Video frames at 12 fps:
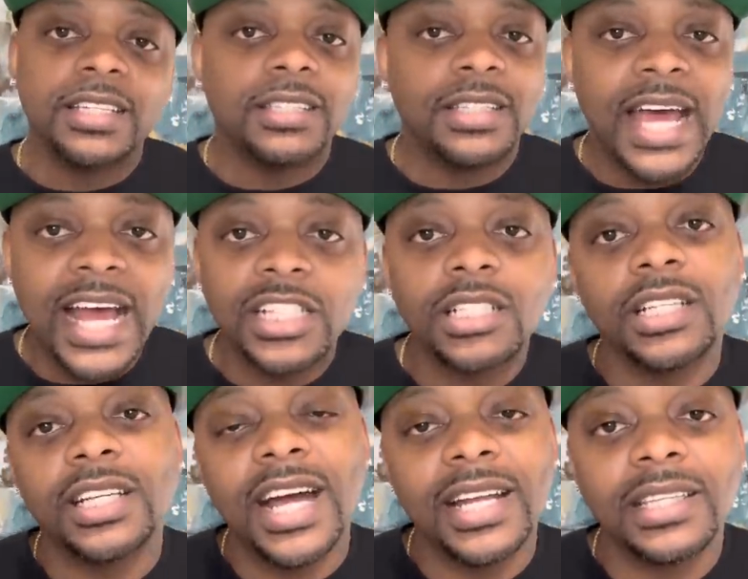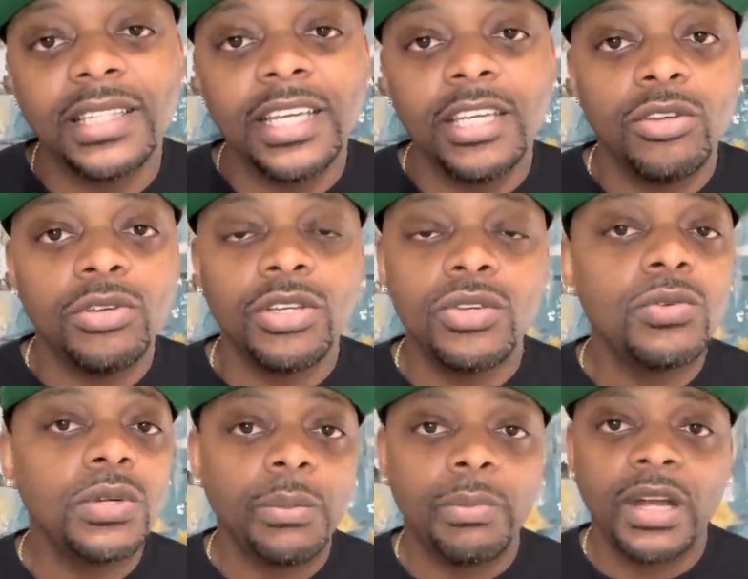that's the kind of thing you can
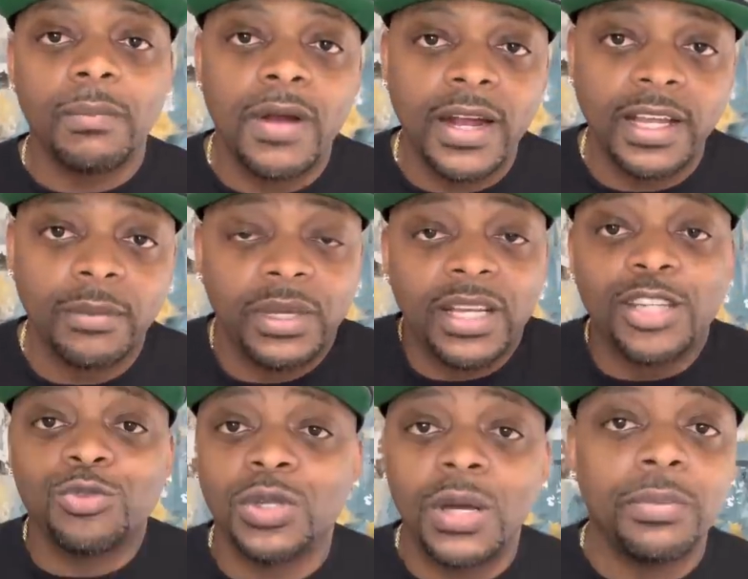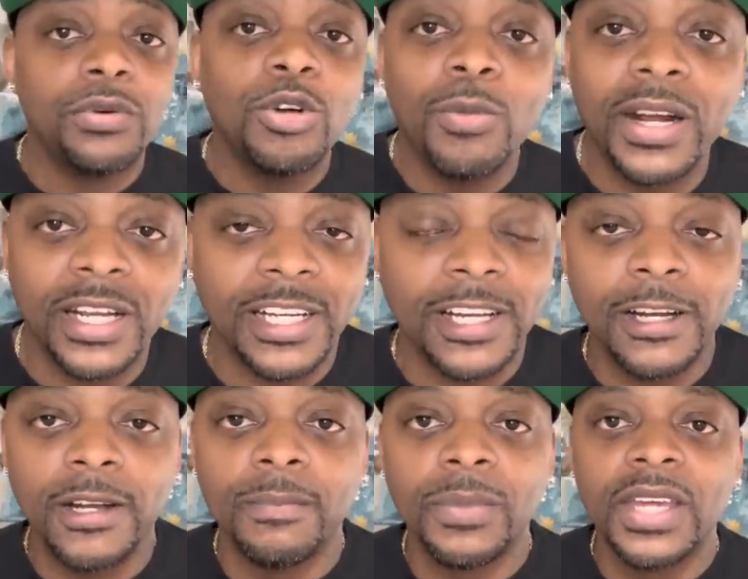do in a bear market, because when a bull market
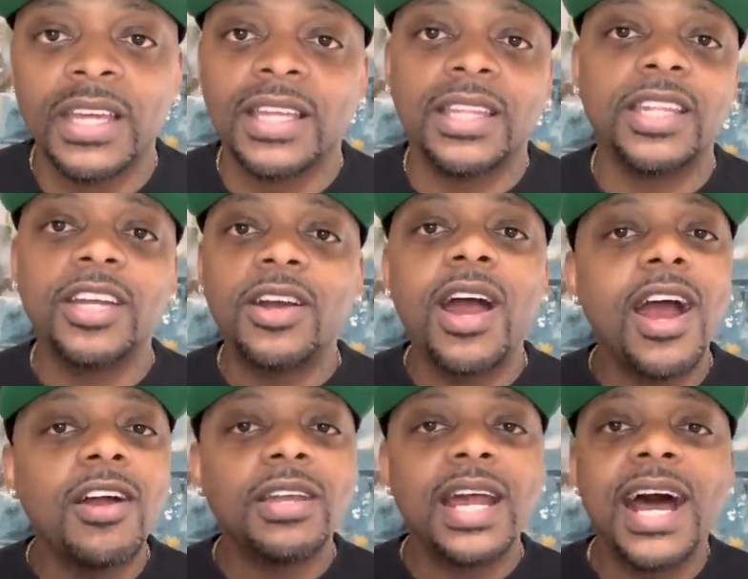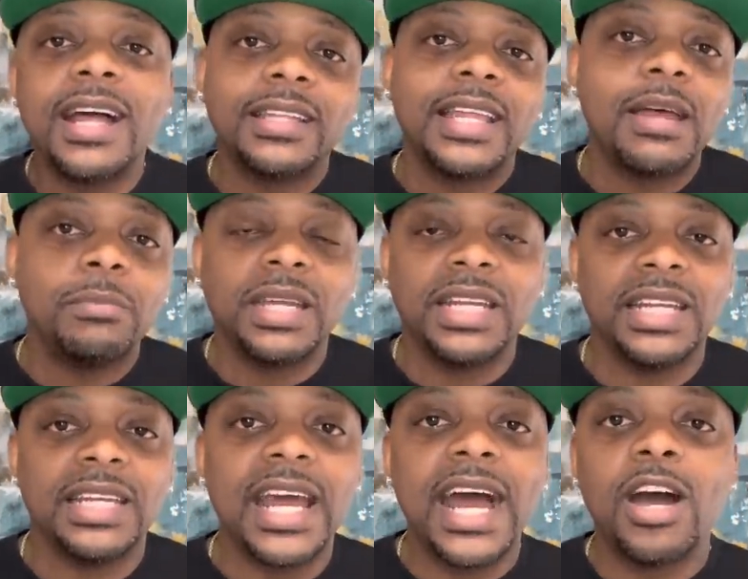comes, there are not that many
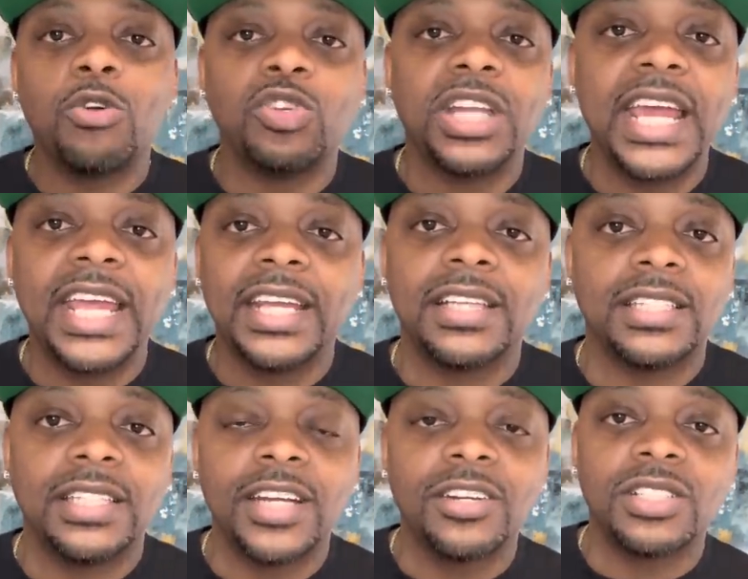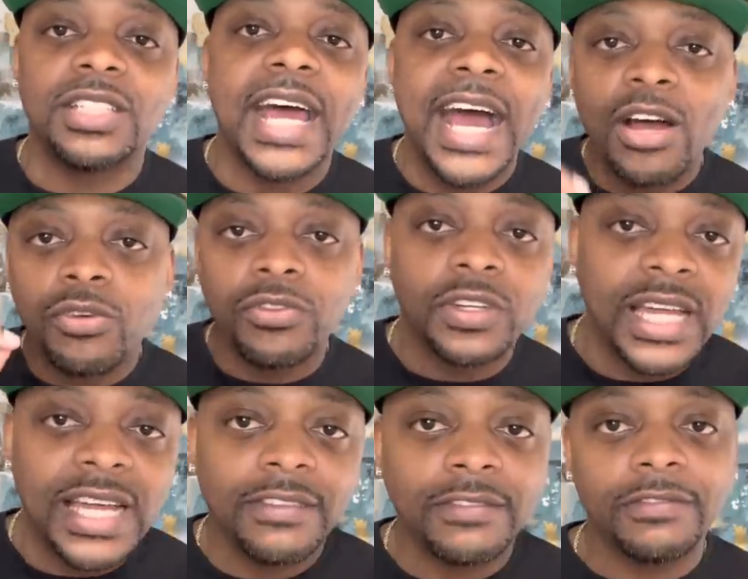down days. There's down for
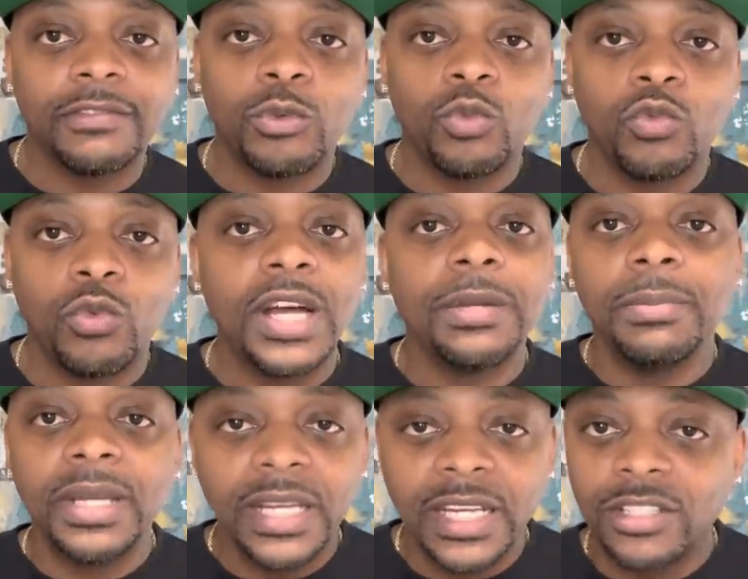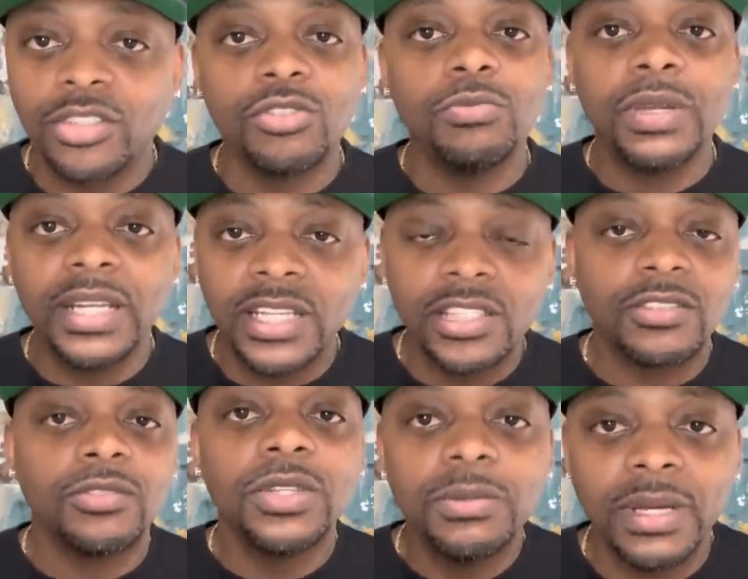like 1 minute, 2 minutes,
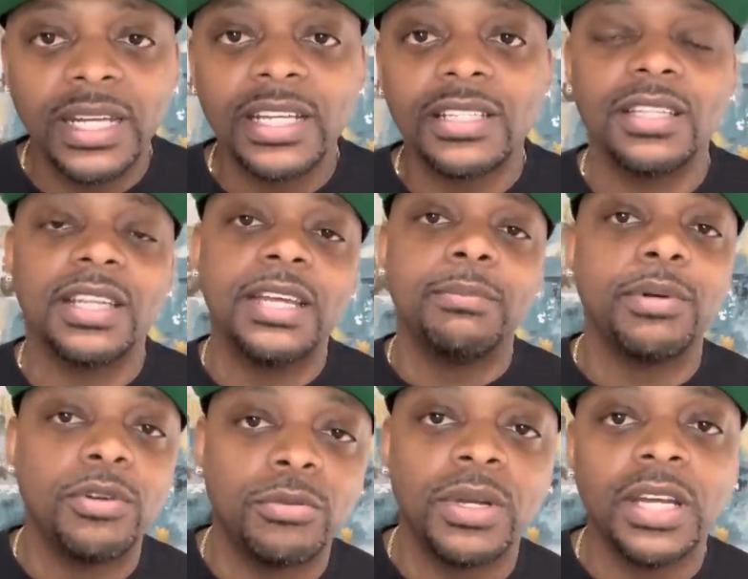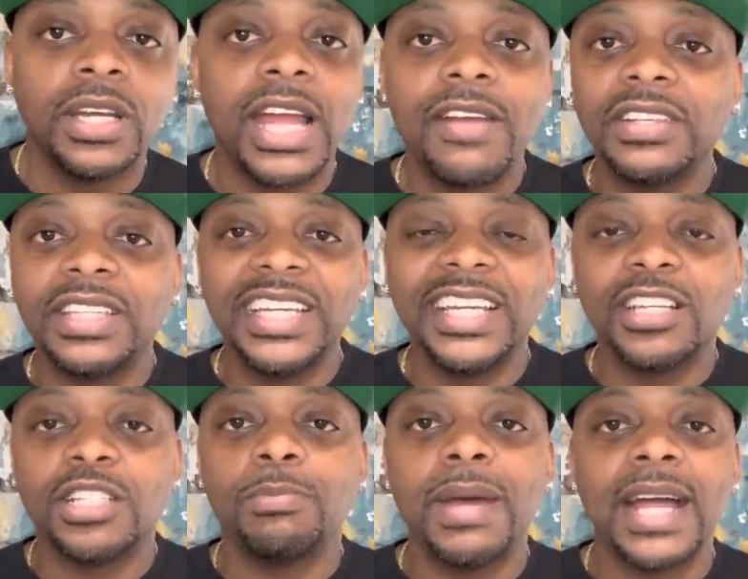3 minutes, and then boom, everything
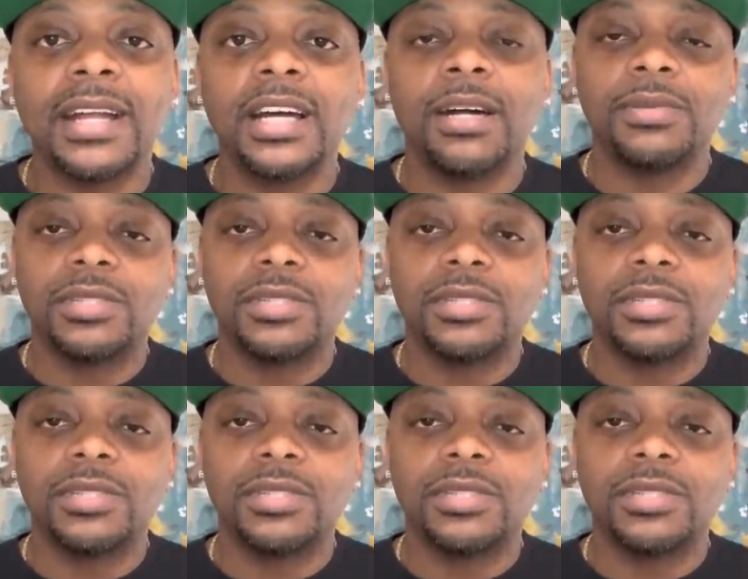is back up.